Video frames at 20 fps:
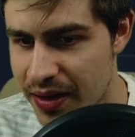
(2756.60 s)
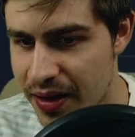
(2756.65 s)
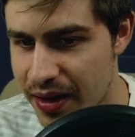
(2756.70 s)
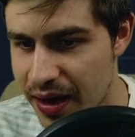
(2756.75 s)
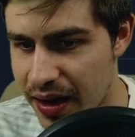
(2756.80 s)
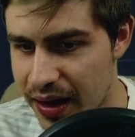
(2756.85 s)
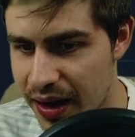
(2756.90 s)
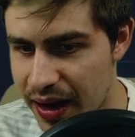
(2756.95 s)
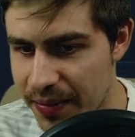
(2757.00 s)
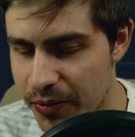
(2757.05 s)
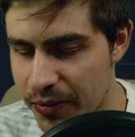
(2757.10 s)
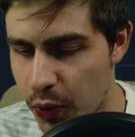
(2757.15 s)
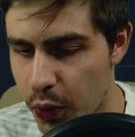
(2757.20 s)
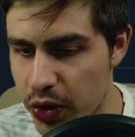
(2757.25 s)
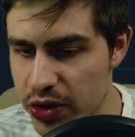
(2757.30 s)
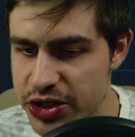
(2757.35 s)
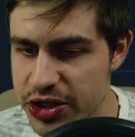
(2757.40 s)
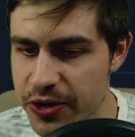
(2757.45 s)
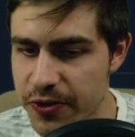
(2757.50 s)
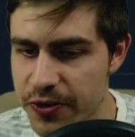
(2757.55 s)

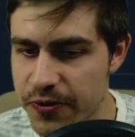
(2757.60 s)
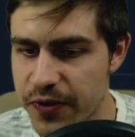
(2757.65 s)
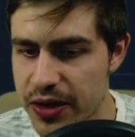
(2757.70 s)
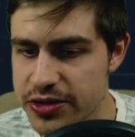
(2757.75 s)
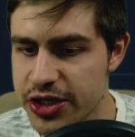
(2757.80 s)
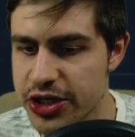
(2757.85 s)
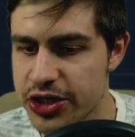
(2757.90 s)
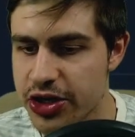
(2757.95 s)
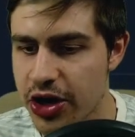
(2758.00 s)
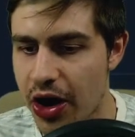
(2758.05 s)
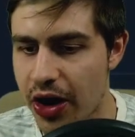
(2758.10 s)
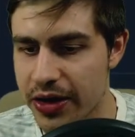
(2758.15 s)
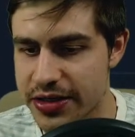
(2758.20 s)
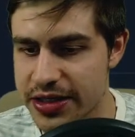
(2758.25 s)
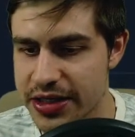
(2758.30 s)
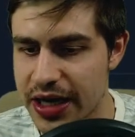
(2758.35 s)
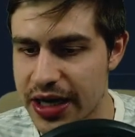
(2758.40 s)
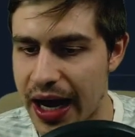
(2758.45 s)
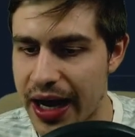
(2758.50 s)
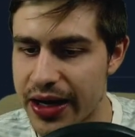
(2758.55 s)
Will Soufal
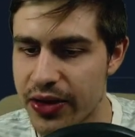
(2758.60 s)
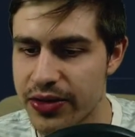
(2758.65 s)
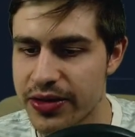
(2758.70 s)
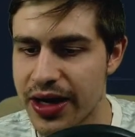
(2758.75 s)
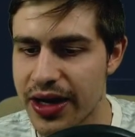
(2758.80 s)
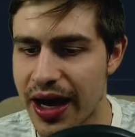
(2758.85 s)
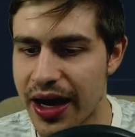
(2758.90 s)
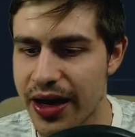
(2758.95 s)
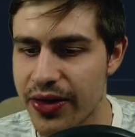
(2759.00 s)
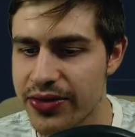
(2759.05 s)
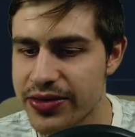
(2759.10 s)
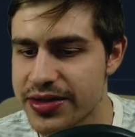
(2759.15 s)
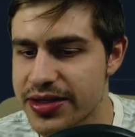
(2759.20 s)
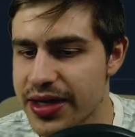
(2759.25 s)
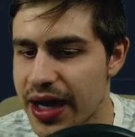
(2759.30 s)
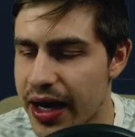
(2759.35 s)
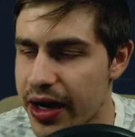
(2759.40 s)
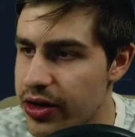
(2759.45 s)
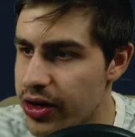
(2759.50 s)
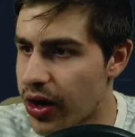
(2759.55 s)
start? I don't
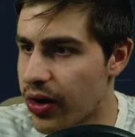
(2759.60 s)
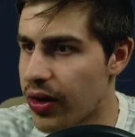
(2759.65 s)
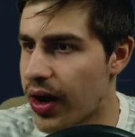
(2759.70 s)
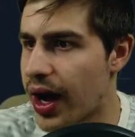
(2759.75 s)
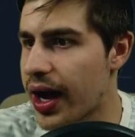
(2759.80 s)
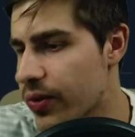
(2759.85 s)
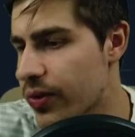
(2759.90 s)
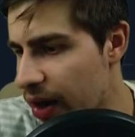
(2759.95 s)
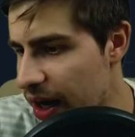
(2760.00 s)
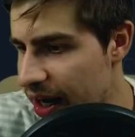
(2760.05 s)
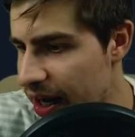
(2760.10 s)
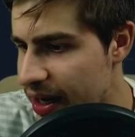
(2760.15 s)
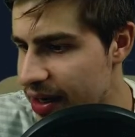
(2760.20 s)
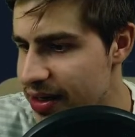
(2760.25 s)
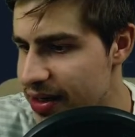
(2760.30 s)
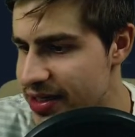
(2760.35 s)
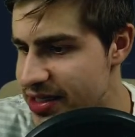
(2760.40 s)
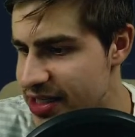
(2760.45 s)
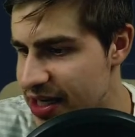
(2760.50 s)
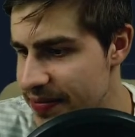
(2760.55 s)
know.
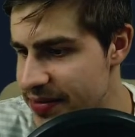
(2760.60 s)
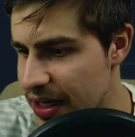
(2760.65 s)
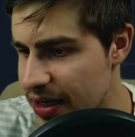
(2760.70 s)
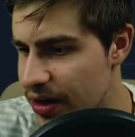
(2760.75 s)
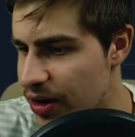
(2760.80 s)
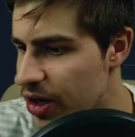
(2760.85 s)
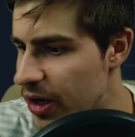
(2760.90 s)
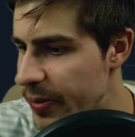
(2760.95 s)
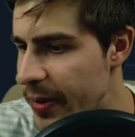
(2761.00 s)
It seems like a lot of